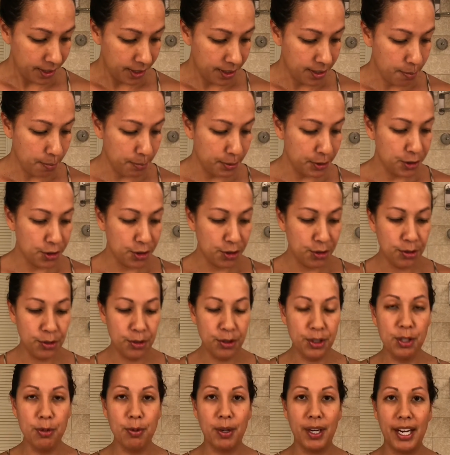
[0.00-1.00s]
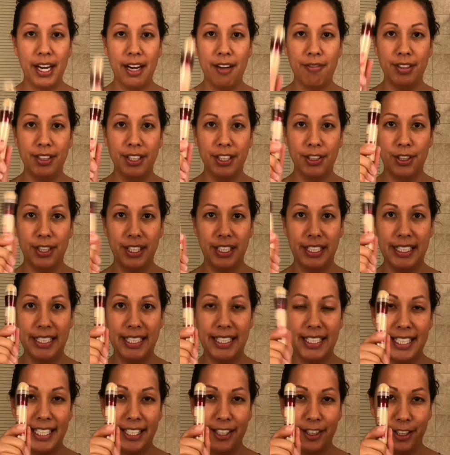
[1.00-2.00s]
Number 2, you wanna have a little
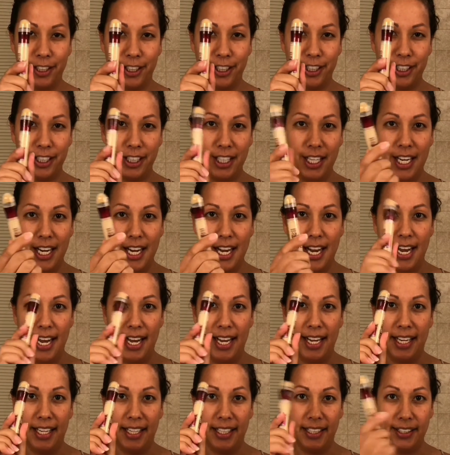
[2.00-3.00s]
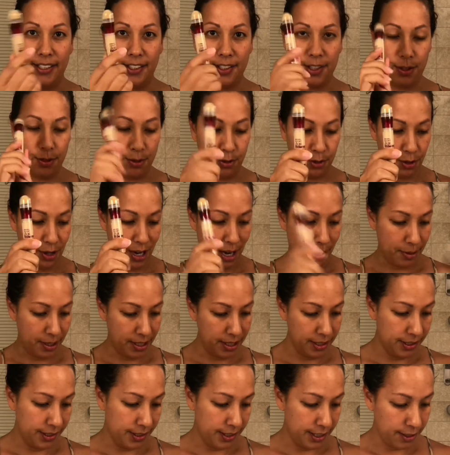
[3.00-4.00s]
concealer. And so grab a
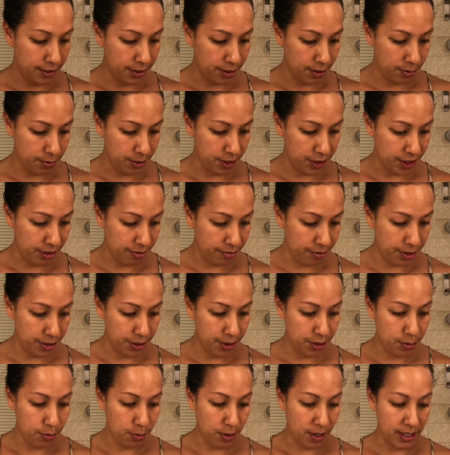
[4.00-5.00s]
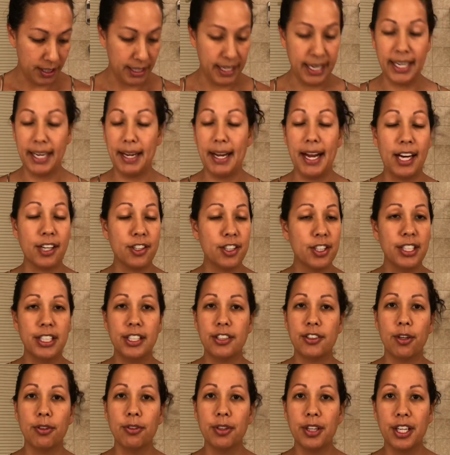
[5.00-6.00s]
concealer, whichever you want. And I actually
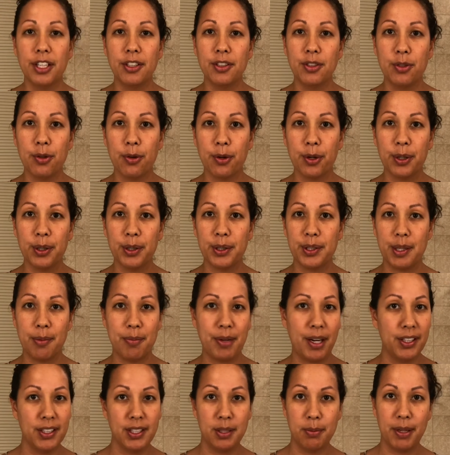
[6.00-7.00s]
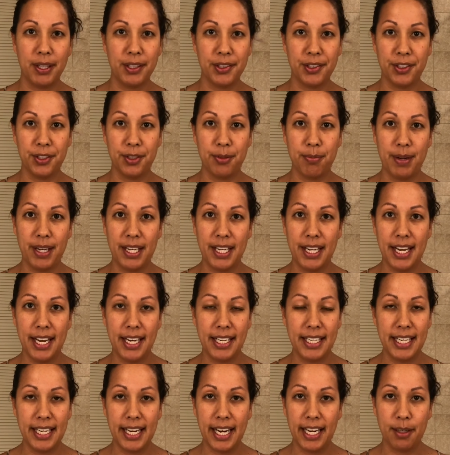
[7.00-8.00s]
don't endorse, I'm not sponsored by
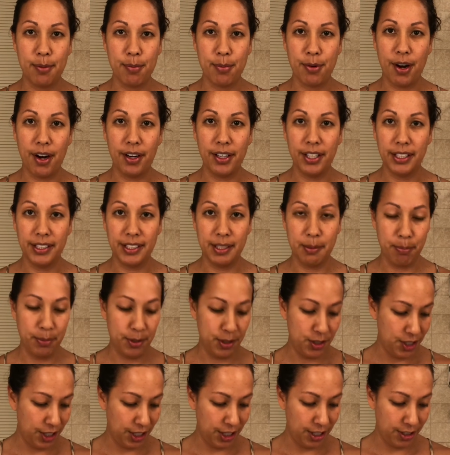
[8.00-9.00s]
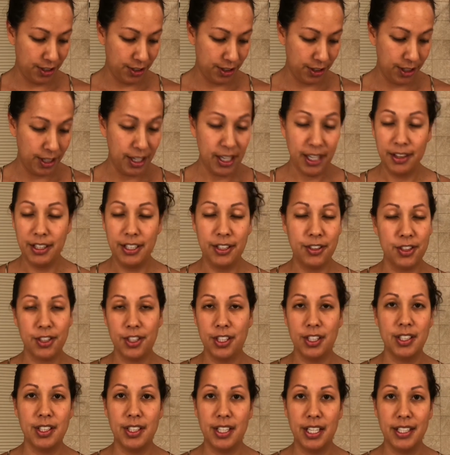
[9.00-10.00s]
any kind of product in particular. These are
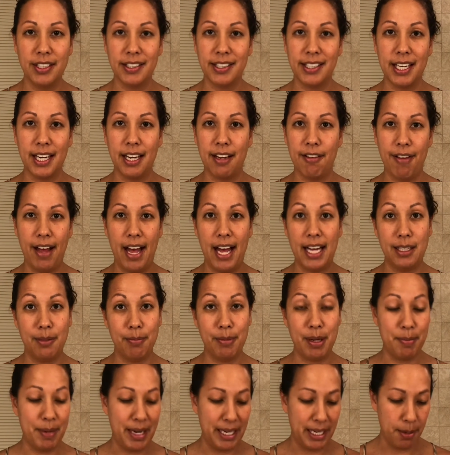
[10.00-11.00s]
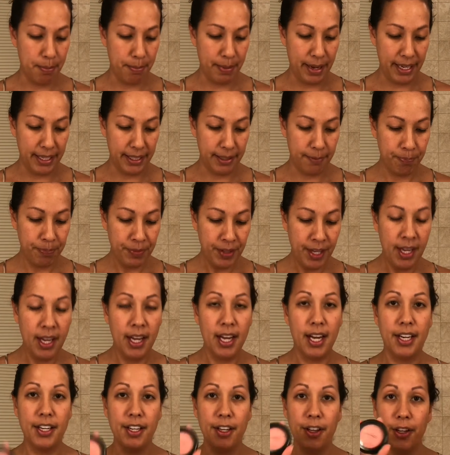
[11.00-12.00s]
just things that I've had in my makeup bag.
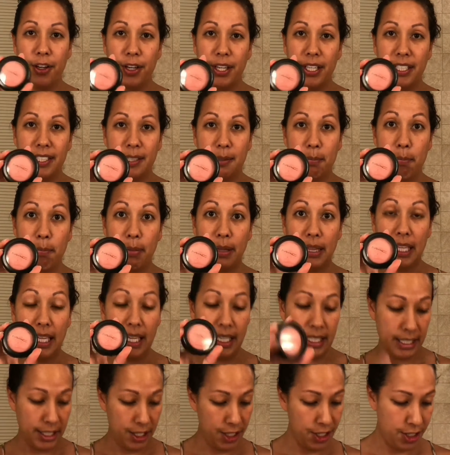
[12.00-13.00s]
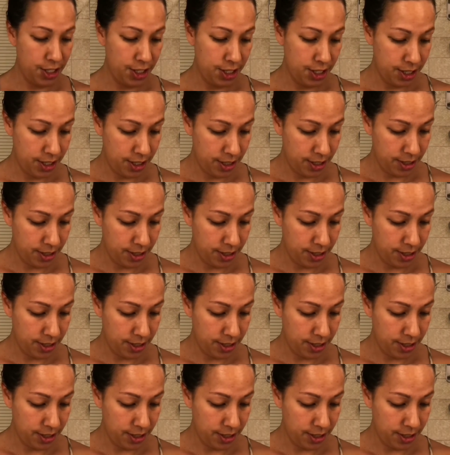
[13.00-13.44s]
Another is blush.